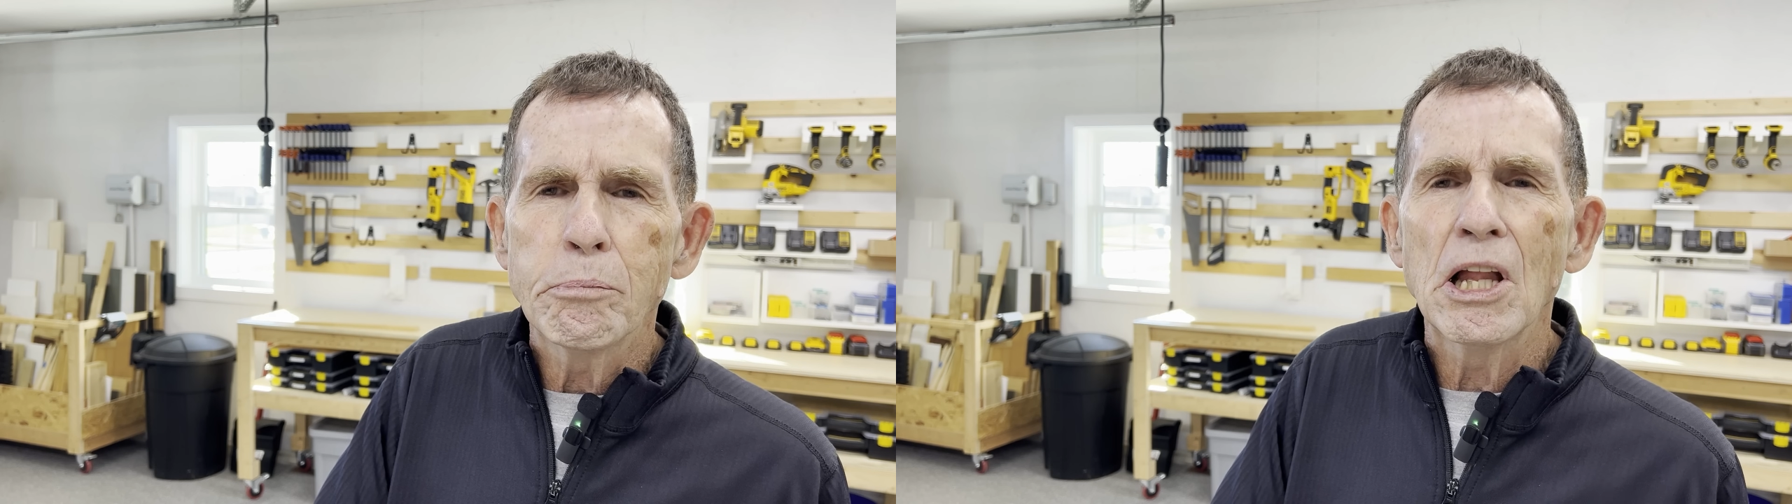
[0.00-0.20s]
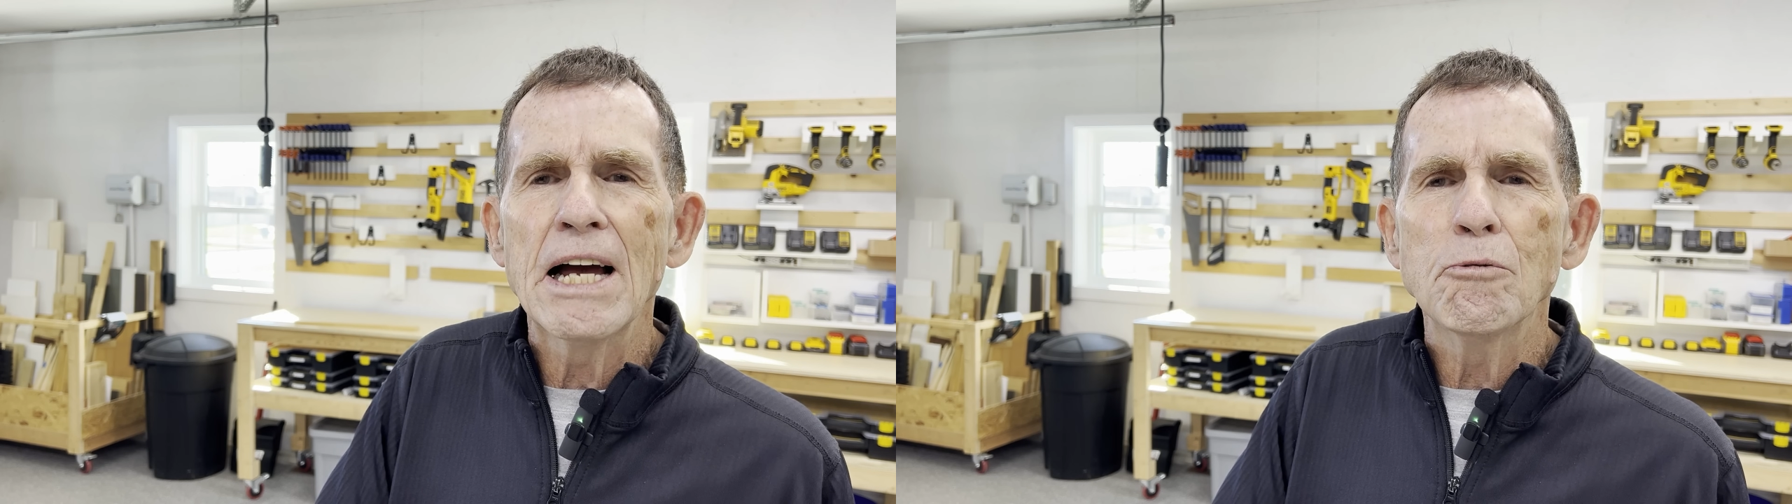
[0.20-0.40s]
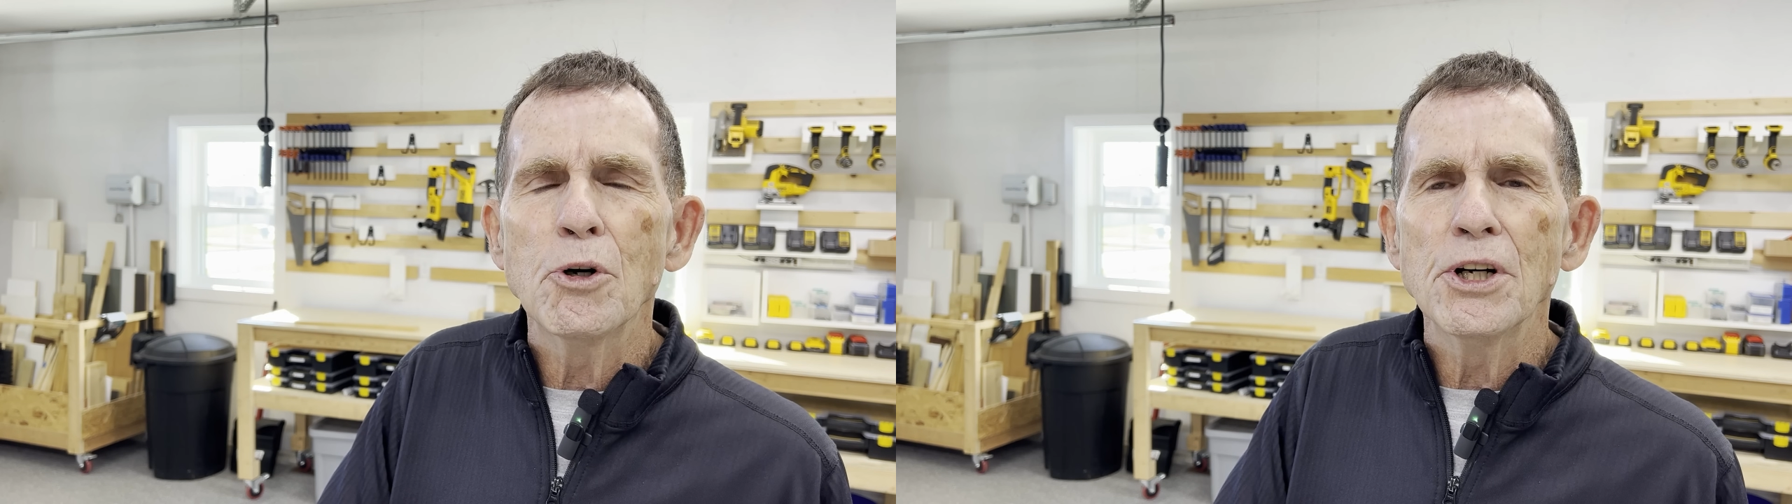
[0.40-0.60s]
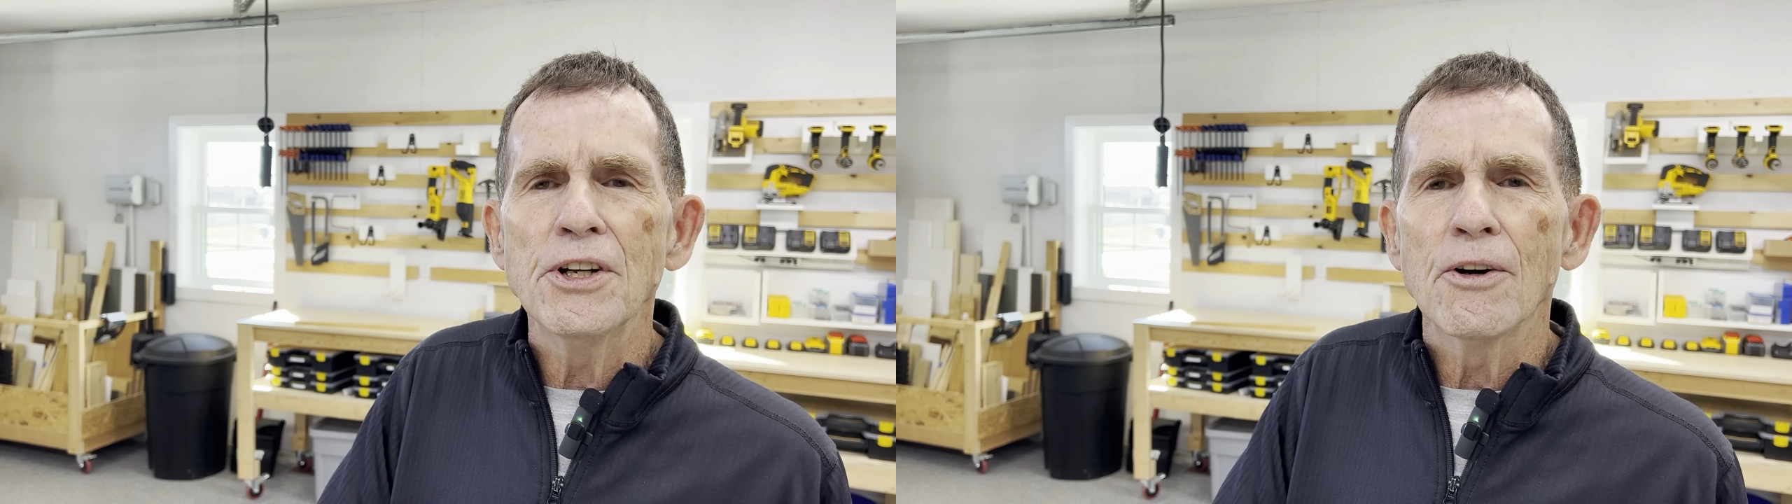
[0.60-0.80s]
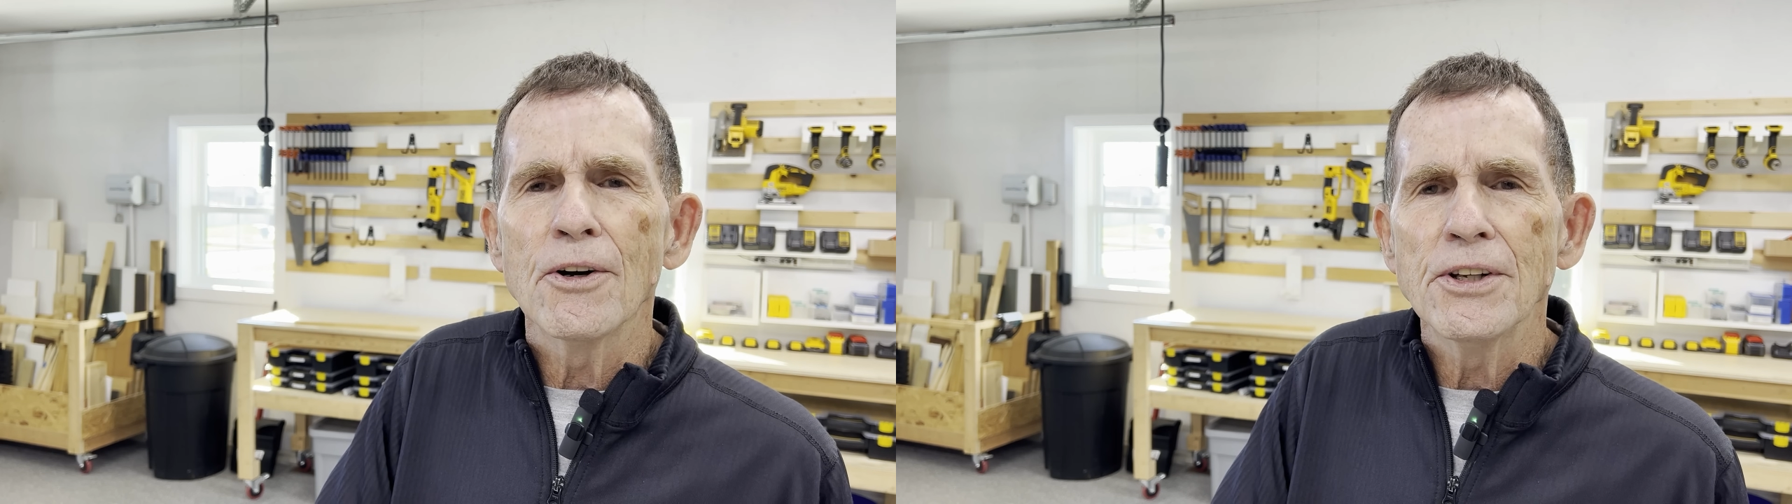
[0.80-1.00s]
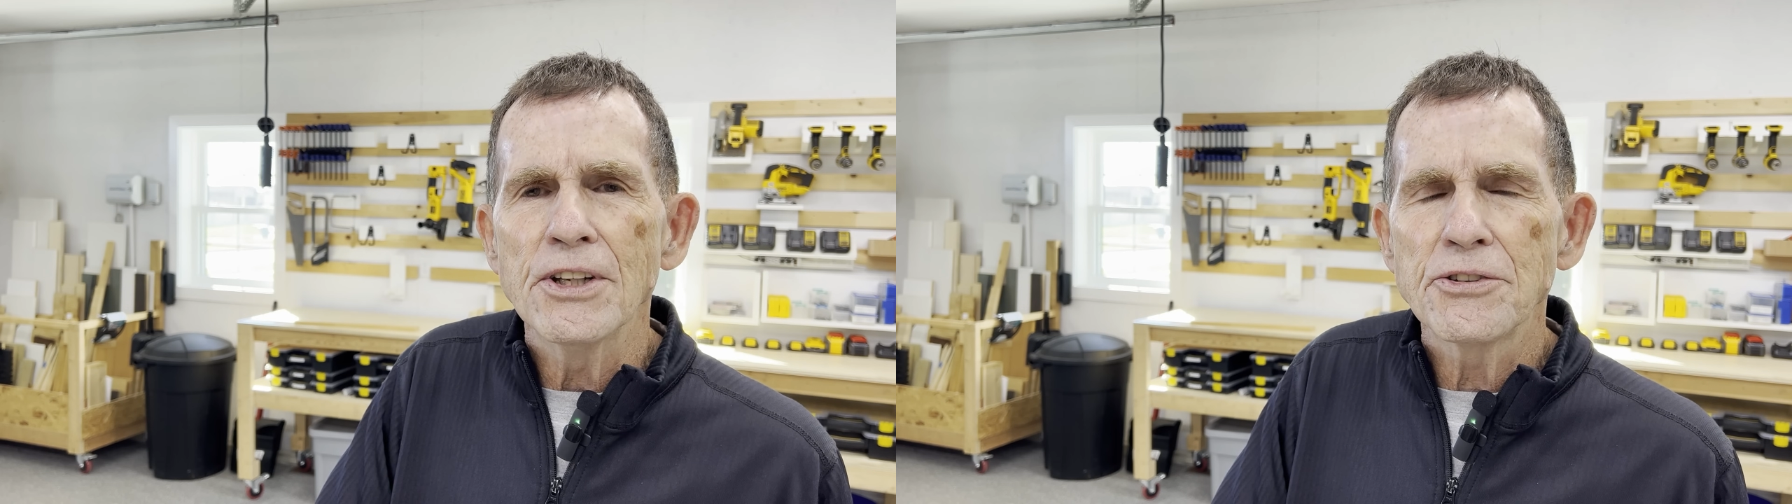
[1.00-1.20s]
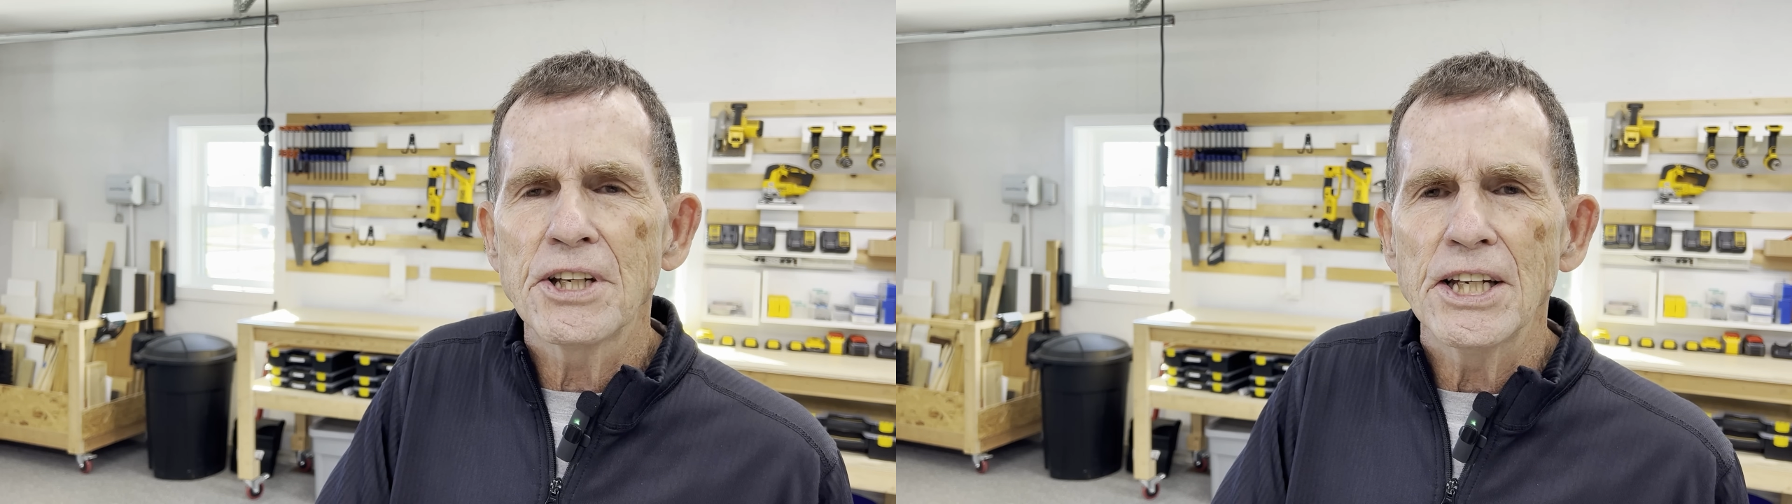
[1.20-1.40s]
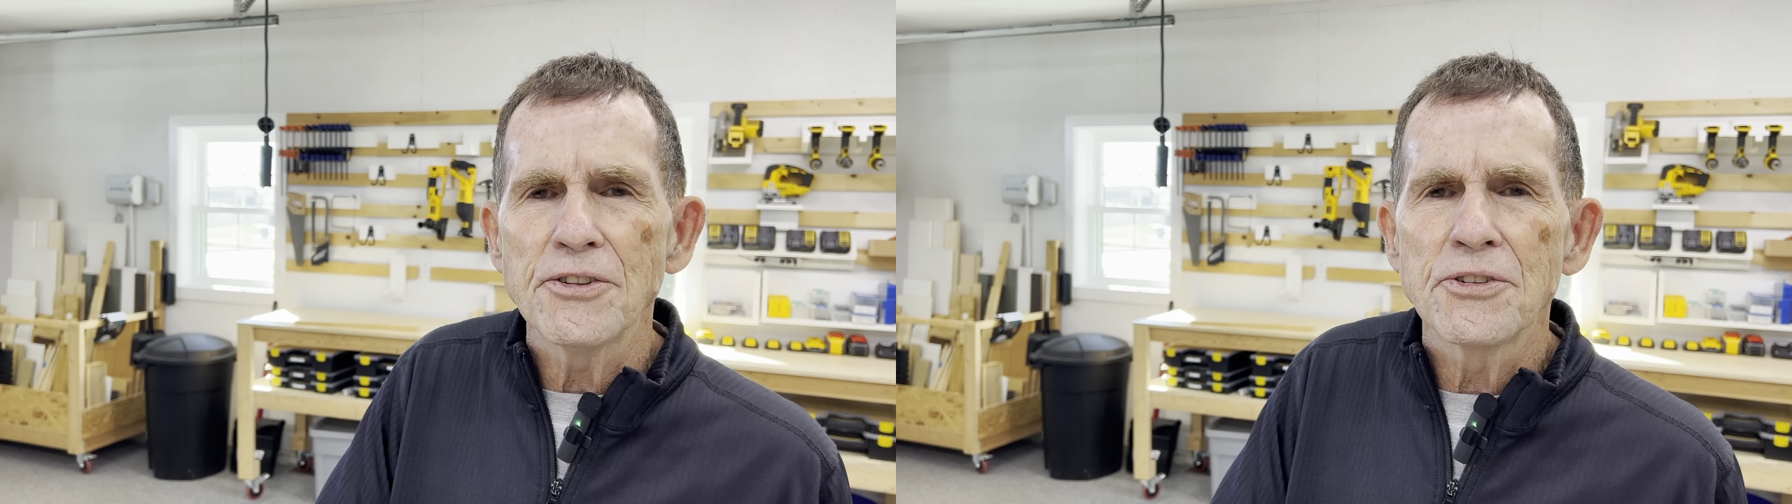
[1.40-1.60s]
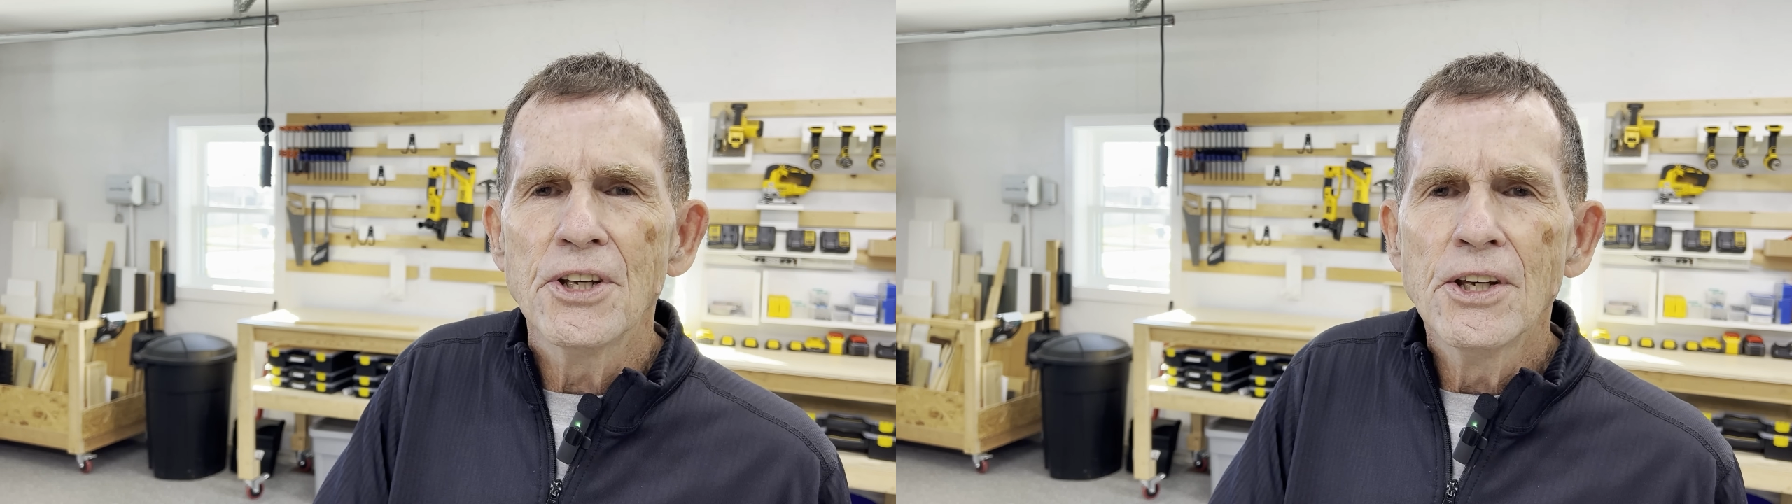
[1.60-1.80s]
plywood, or in this case,